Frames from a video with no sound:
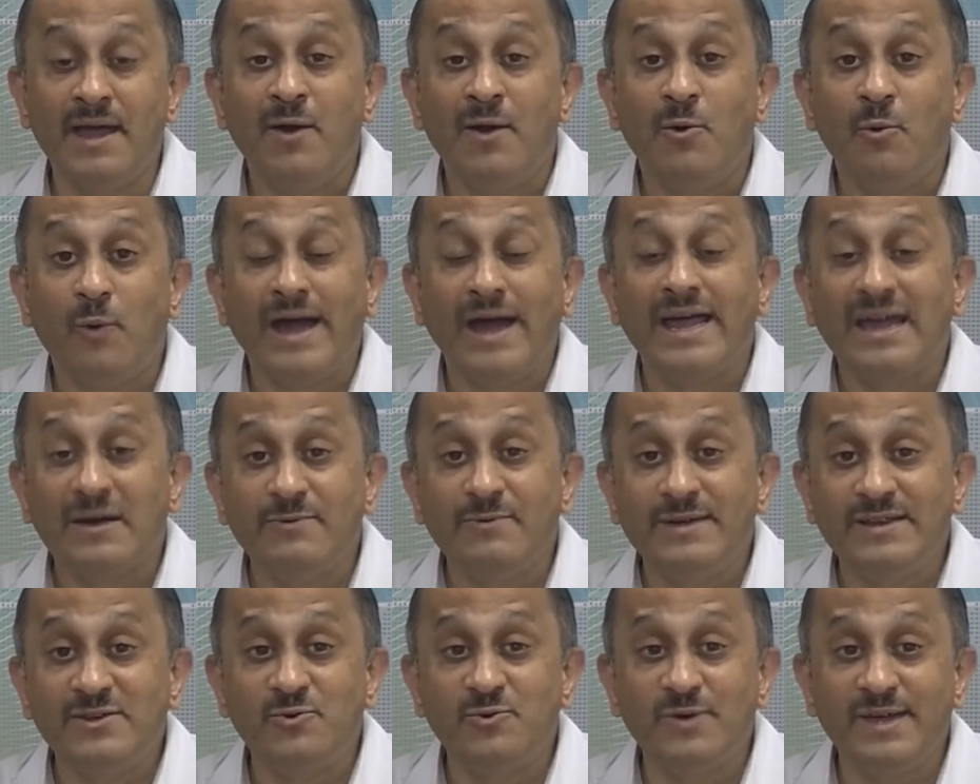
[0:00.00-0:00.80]
Why are
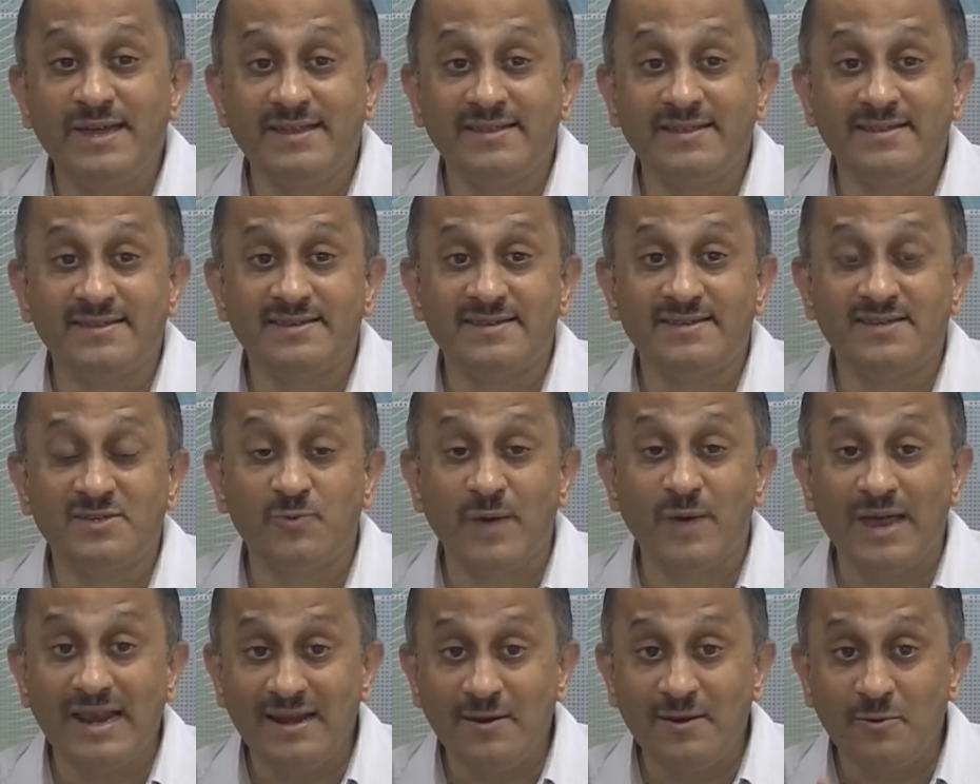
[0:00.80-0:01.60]
we doing this?
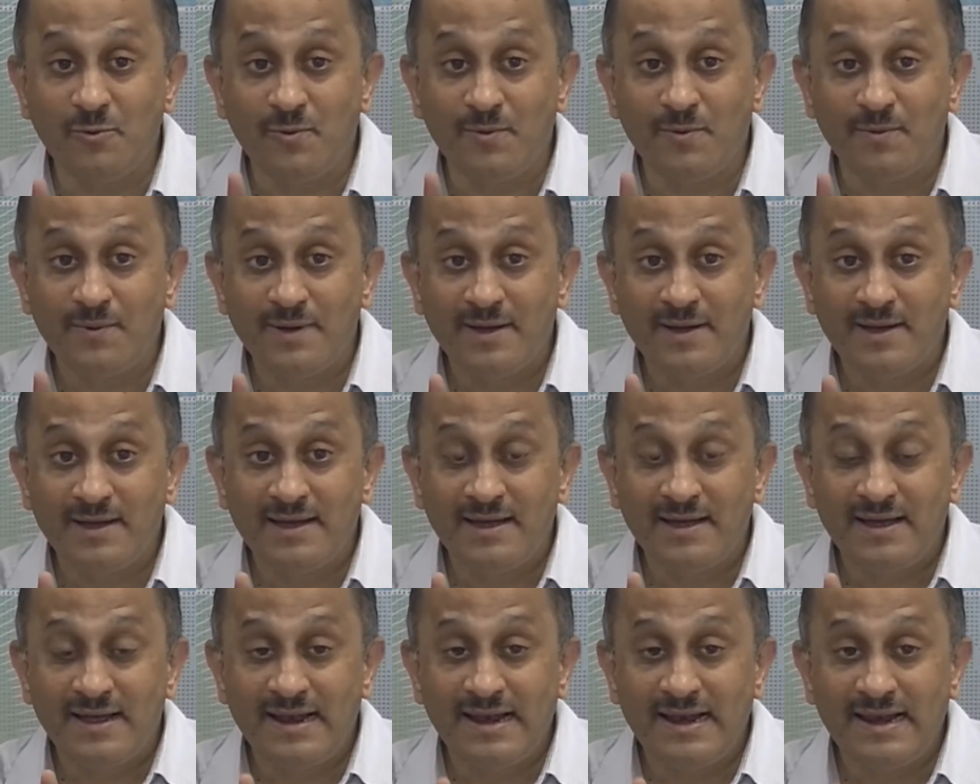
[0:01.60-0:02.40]
Well,
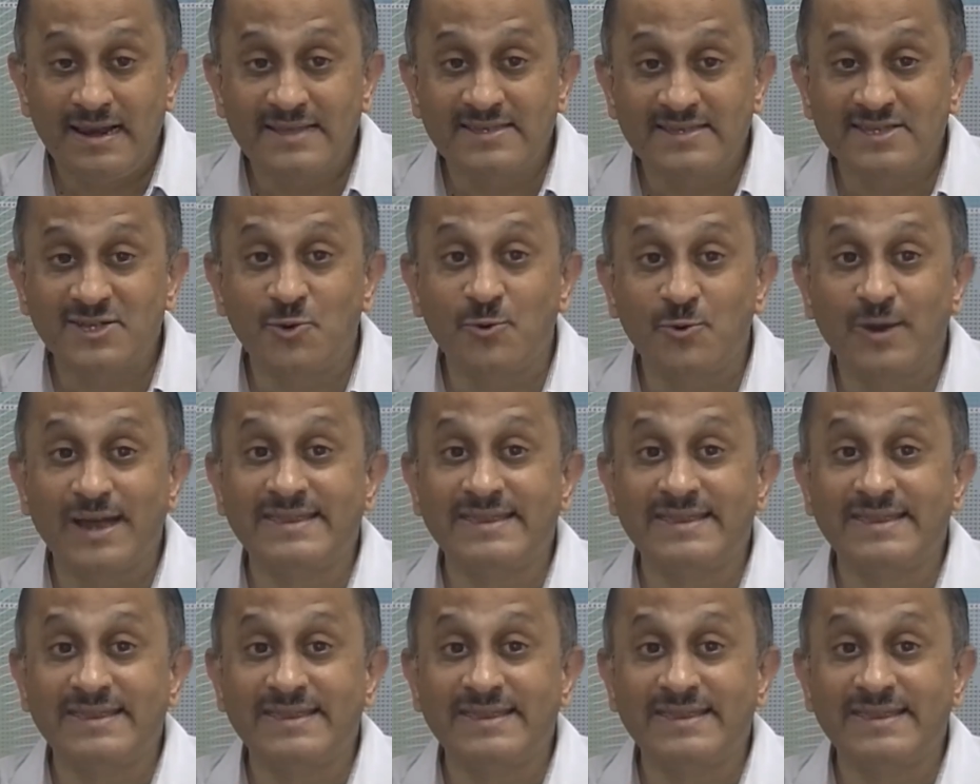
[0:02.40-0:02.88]
let us look